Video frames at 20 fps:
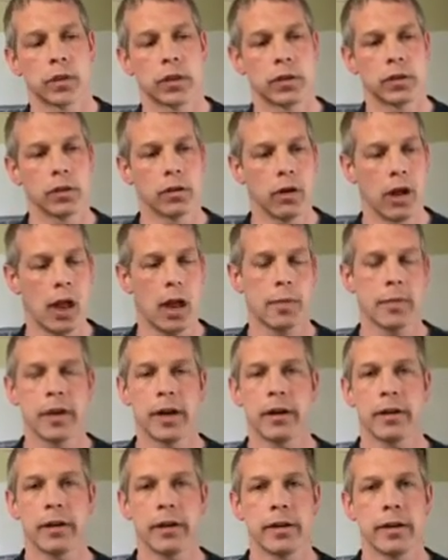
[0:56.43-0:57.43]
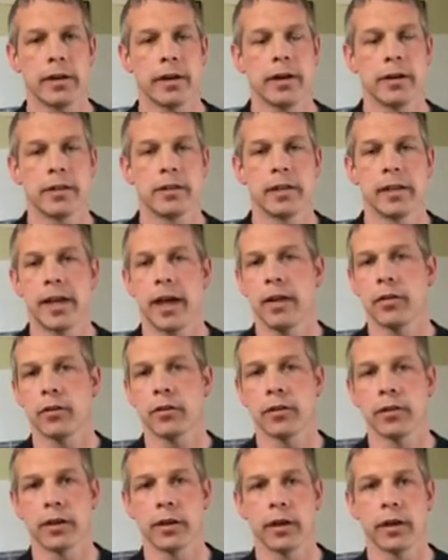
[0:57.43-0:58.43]
conglomerated it
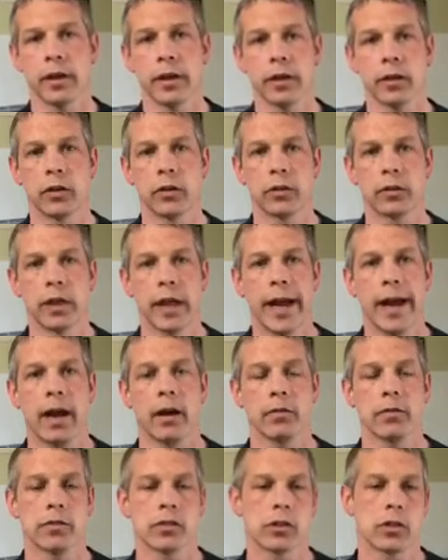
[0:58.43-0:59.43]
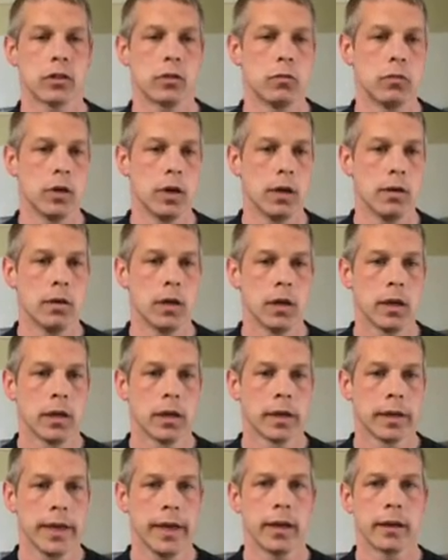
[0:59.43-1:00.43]
together in a good layout. So
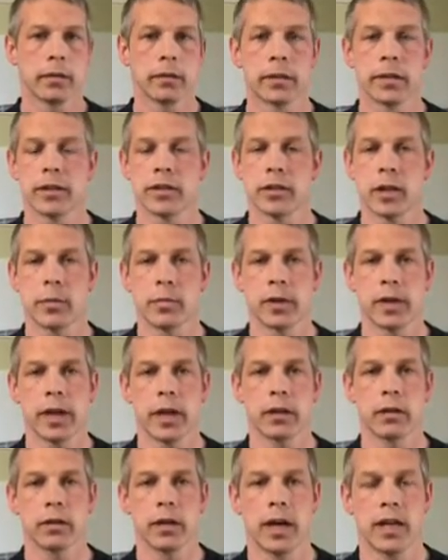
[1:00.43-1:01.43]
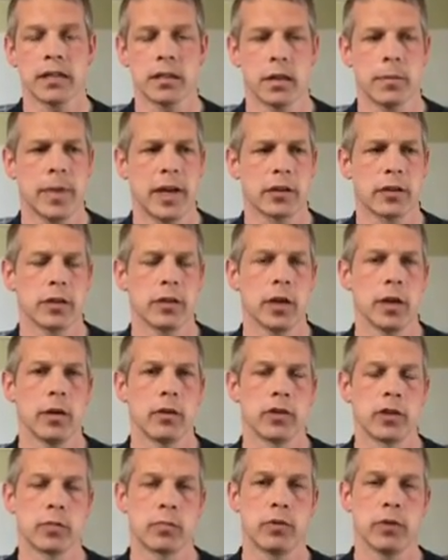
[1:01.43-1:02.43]
yeah, it's coming together nice. I'm actually
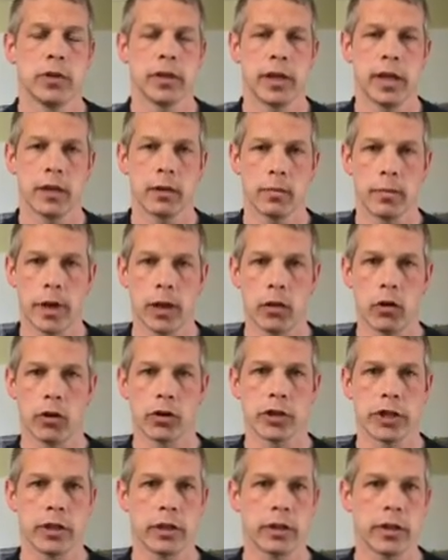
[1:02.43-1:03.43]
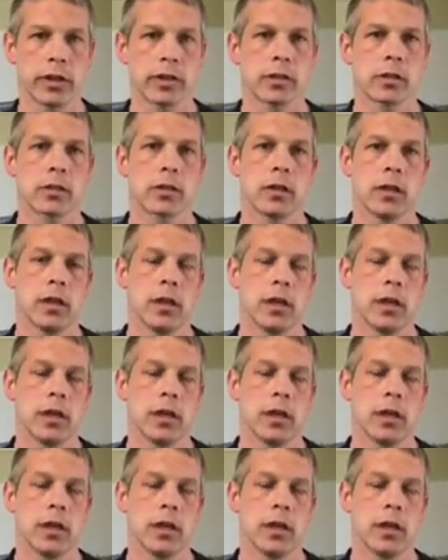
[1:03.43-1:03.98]
just putting together my large helix